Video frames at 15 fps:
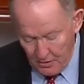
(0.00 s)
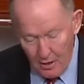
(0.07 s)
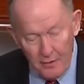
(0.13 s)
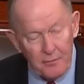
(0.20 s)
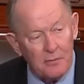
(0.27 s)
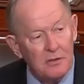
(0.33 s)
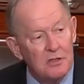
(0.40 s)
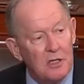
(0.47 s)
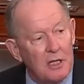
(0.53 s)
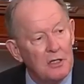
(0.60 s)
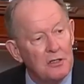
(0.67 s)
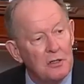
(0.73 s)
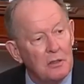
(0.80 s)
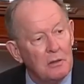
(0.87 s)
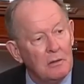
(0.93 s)

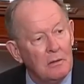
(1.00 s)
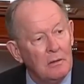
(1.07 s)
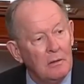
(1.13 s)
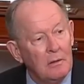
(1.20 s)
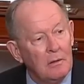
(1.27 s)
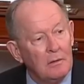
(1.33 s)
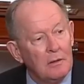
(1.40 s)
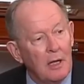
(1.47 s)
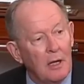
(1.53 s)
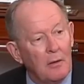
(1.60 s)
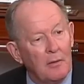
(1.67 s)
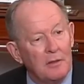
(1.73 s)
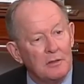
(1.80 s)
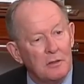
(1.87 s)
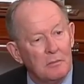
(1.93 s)
authorization,
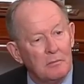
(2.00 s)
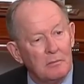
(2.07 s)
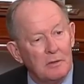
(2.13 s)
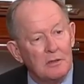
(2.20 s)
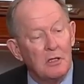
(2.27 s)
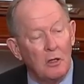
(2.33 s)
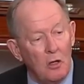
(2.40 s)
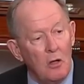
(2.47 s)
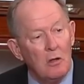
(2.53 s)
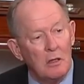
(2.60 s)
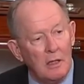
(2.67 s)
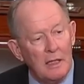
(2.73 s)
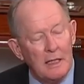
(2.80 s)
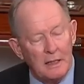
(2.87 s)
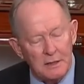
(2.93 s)
terrorism. It's a long
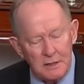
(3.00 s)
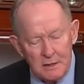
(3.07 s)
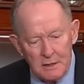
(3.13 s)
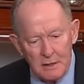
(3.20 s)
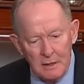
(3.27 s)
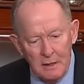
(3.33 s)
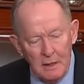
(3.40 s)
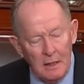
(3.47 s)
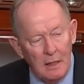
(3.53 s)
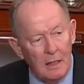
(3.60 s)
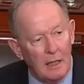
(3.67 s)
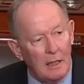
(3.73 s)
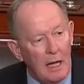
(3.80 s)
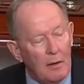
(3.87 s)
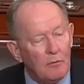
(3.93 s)
list.
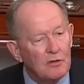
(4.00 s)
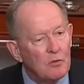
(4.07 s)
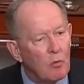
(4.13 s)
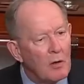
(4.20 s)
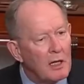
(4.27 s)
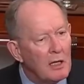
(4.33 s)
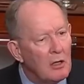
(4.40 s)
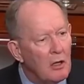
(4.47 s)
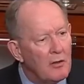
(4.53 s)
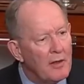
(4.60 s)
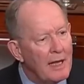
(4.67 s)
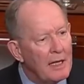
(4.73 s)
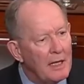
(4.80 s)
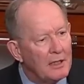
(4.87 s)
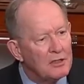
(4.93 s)
And I was working on
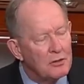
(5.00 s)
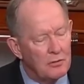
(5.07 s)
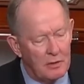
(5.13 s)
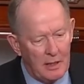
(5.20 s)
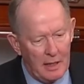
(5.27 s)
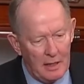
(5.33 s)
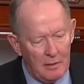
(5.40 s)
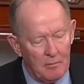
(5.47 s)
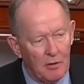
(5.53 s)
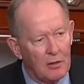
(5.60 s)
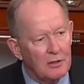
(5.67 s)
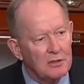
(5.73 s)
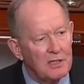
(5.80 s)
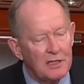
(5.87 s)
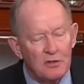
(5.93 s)
that yesterday
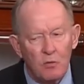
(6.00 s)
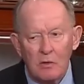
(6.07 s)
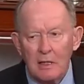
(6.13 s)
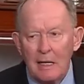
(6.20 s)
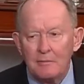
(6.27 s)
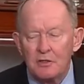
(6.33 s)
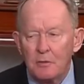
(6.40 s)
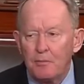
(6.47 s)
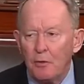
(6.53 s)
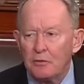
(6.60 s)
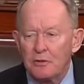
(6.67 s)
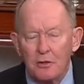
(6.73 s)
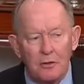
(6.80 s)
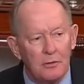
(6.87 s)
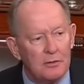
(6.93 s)
because that's what I'm
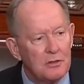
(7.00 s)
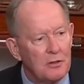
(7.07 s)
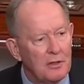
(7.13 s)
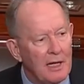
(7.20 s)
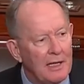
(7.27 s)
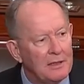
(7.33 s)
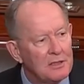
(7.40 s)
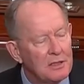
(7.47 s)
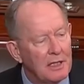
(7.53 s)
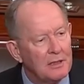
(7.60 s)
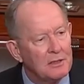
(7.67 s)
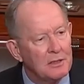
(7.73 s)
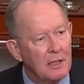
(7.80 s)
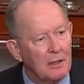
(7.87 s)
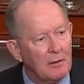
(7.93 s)
supposed to do as a United
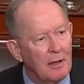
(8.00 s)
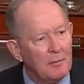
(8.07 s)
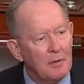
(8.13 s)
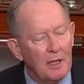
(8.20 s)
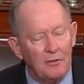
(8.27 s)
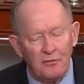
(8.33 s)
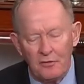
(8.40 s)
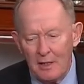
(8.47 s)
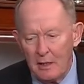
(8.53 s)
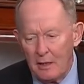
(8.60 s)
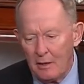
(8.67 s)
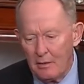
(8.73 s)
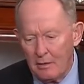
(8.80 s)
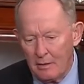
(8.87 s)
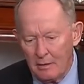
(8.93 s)
States Senator. I'm not sent
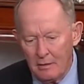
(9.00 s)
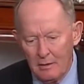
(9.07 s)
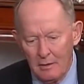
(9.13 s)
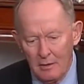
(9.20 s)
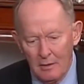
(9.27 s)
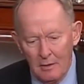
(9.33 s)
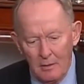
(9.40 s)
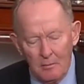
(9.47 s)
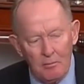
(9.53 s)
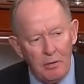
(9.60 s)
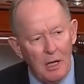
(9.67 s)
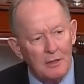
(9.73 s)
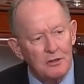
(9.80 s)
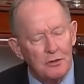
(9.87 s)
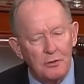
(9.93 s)
here to
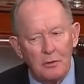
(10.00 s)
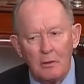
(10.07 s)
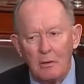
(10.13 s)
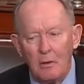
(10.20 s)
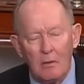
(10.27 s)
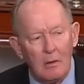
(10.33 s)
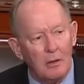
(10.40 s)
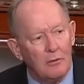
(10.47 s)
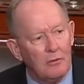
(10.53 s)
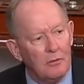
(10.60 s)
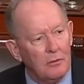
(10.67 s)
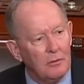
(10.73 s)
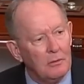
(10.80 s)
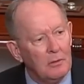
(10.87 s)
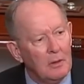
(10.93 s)
posture or
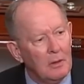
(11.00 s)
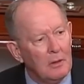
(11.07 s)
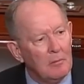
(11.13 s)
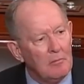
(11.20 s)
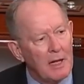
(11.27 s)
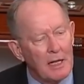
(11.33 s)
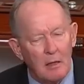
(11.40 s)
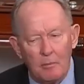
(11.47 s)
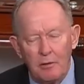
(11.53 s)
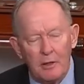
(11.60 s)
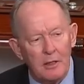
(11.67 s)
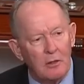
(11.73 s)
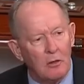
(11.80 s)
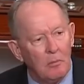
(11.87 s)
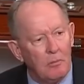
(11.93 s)
to make a
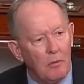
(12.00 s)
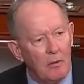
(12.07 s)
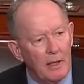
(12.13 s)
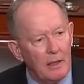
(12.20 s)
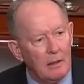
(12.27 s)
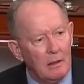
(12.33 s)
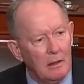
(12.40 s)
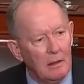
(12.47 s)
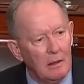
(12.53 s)
political point.